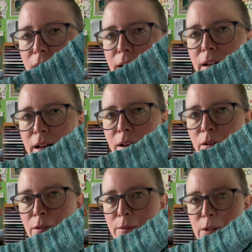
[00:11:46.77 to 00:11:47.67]
I
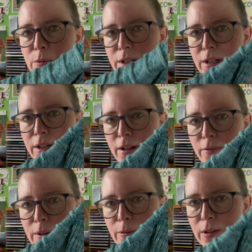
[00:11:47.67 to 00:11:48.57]
always wondered
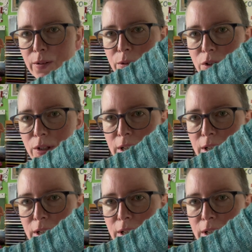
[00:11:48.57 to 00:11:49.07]
if I would launch